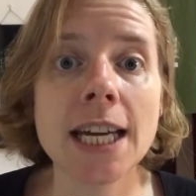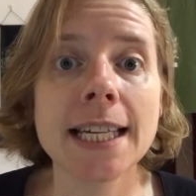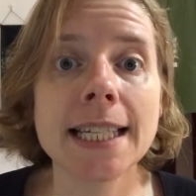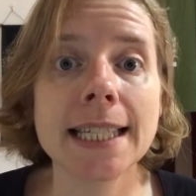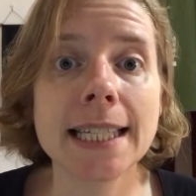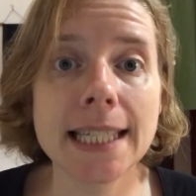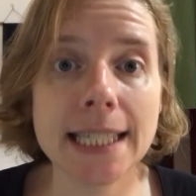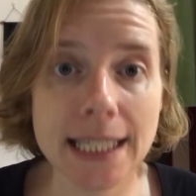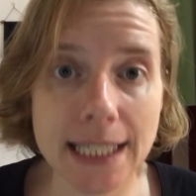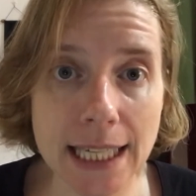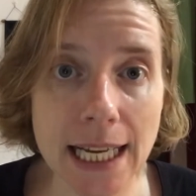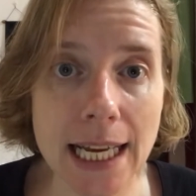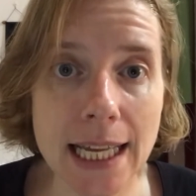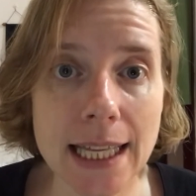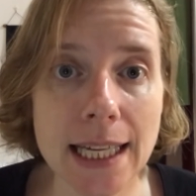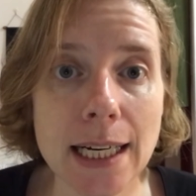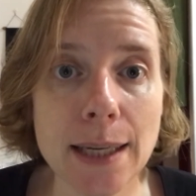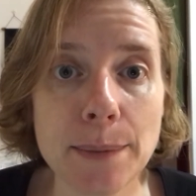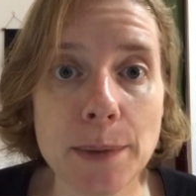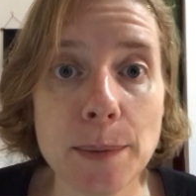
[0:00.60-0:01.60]
To say
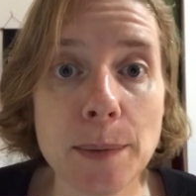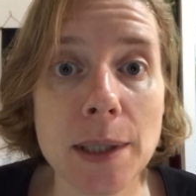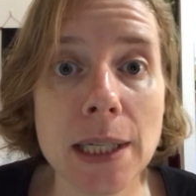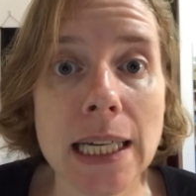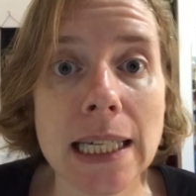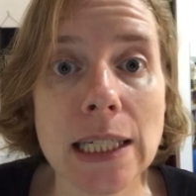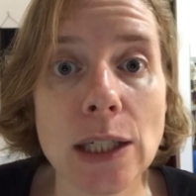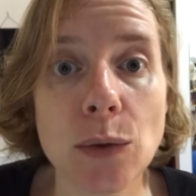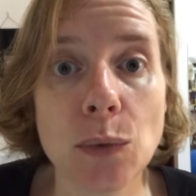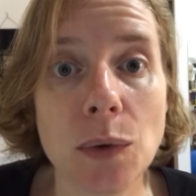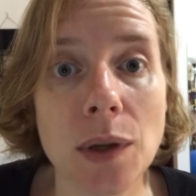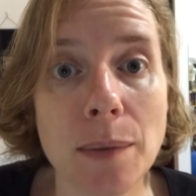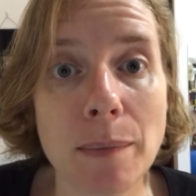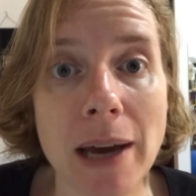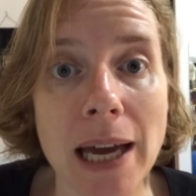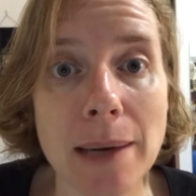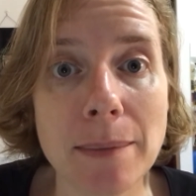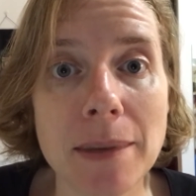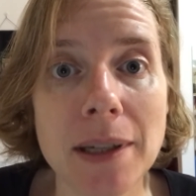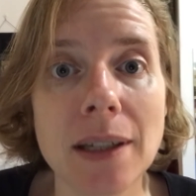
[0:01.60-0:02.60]
that I'm obsessed with
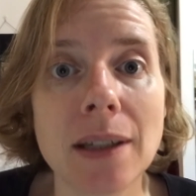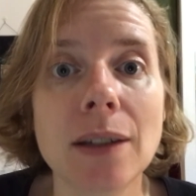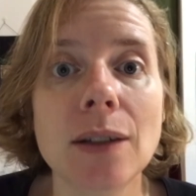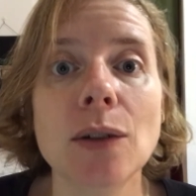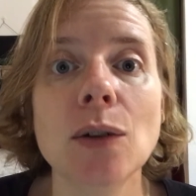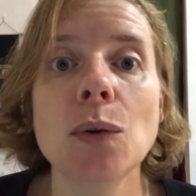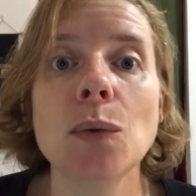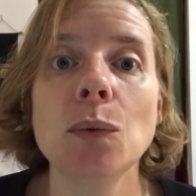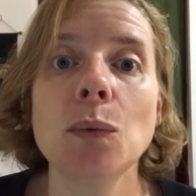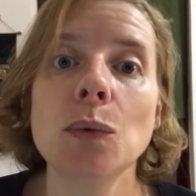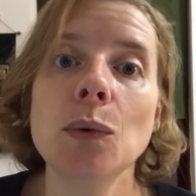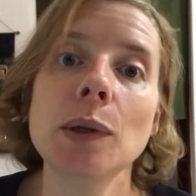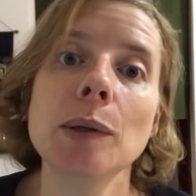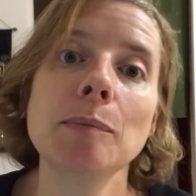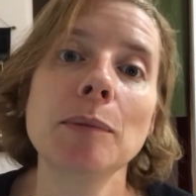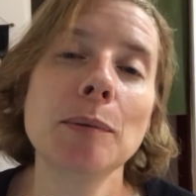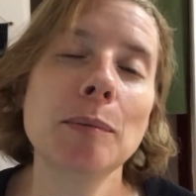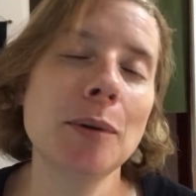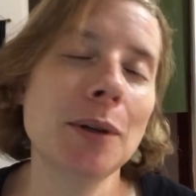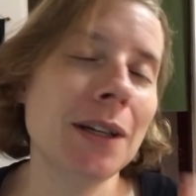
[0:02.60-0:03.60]
badminton
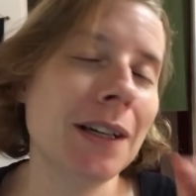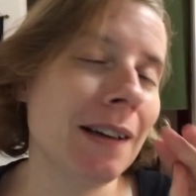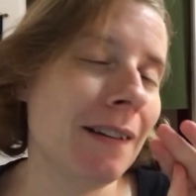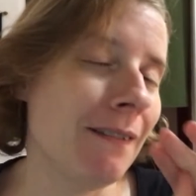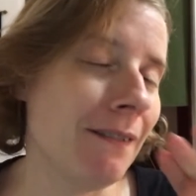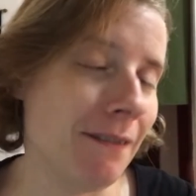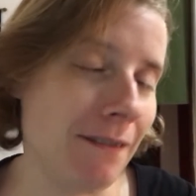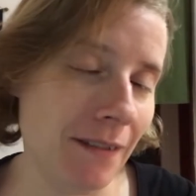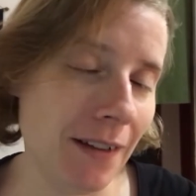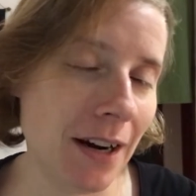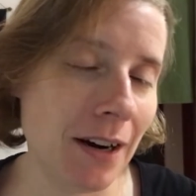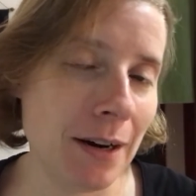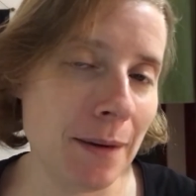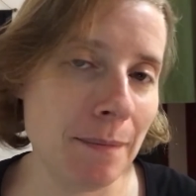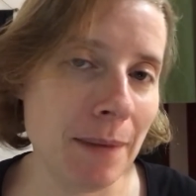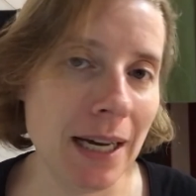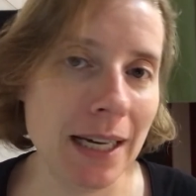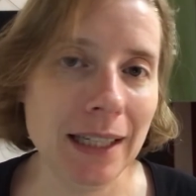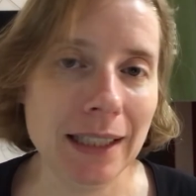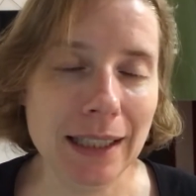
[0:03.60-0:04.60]
would be putting it very
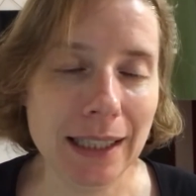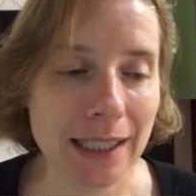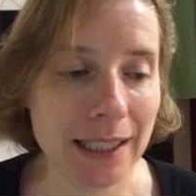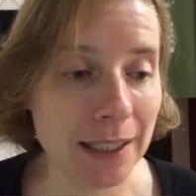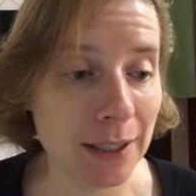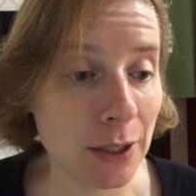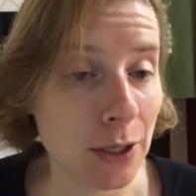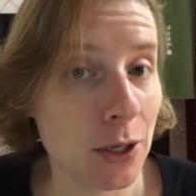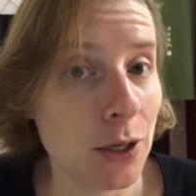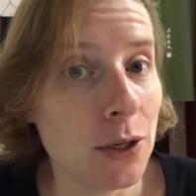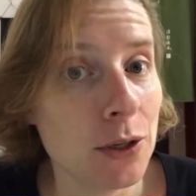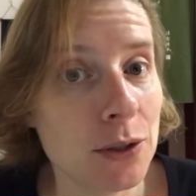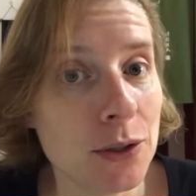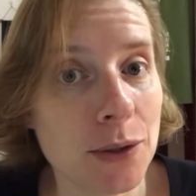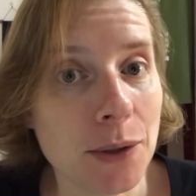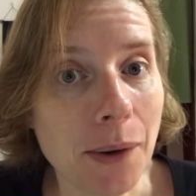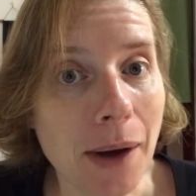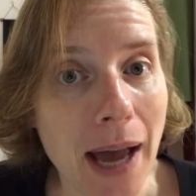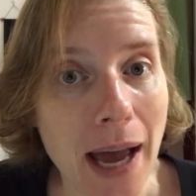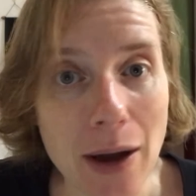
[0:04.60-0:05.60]
mildly.
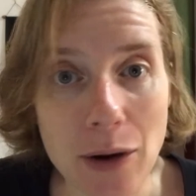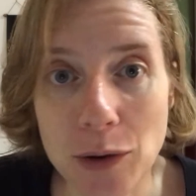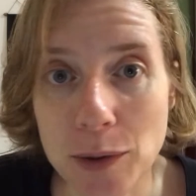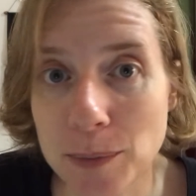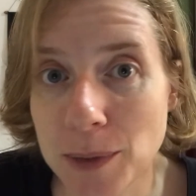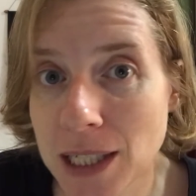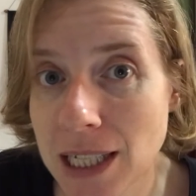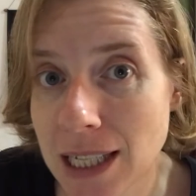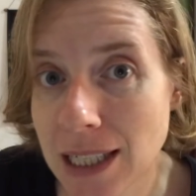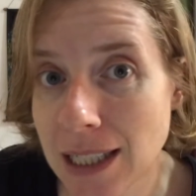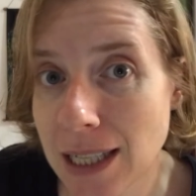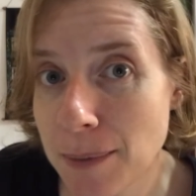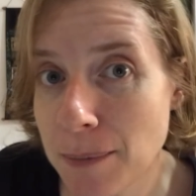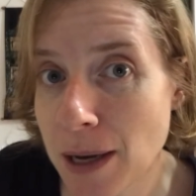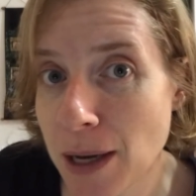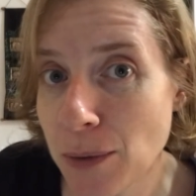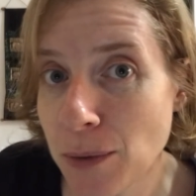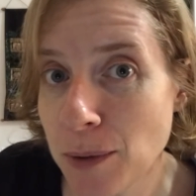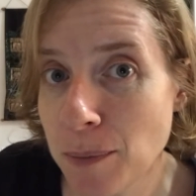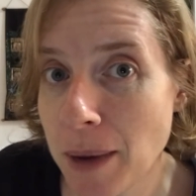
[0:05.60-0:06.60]
So how obsessed am
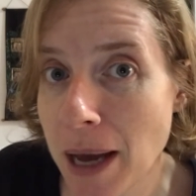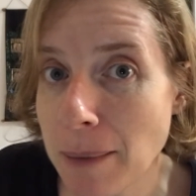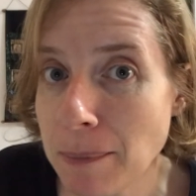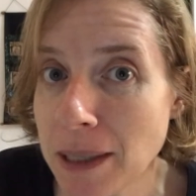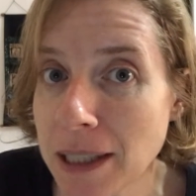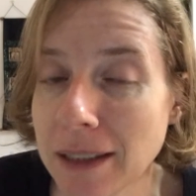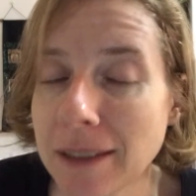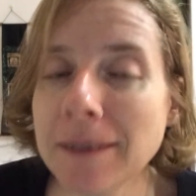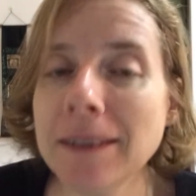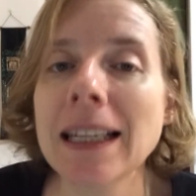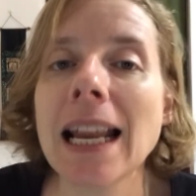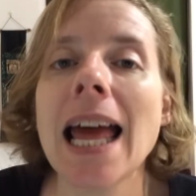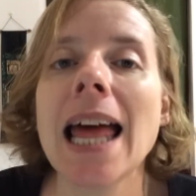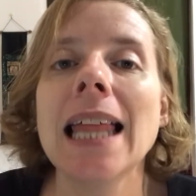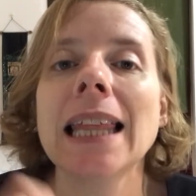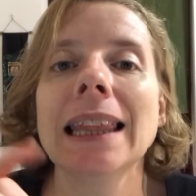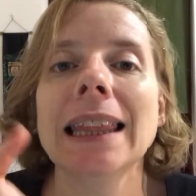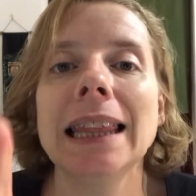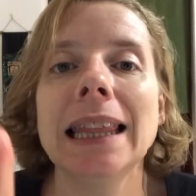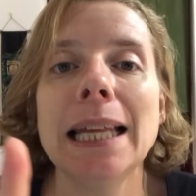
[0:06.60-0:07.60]
I with badminton?
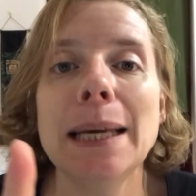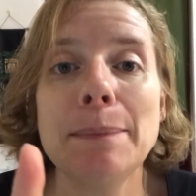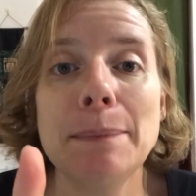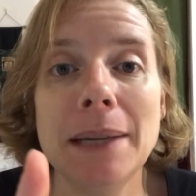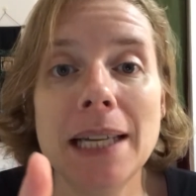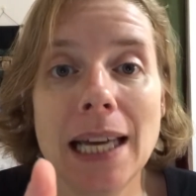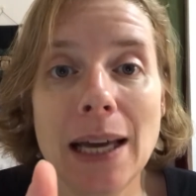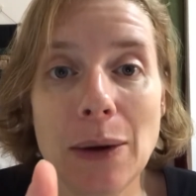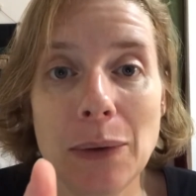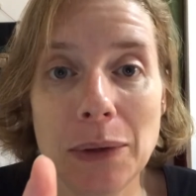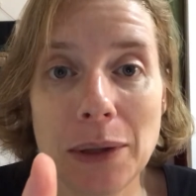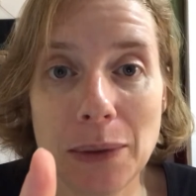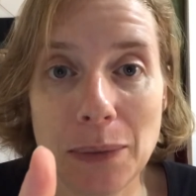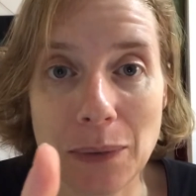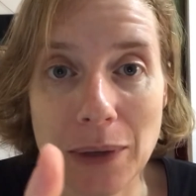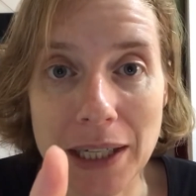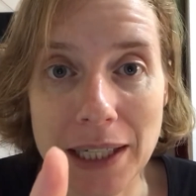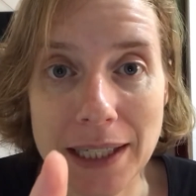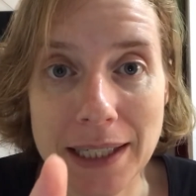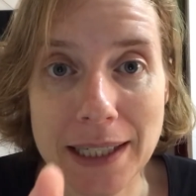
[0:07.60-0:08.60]
Let me count the
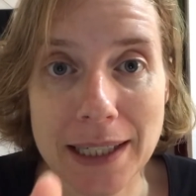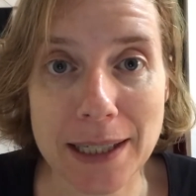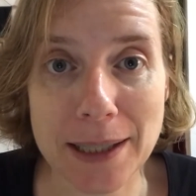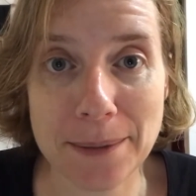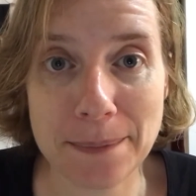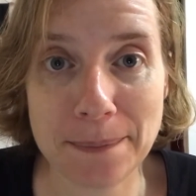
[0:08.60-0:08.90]
ways.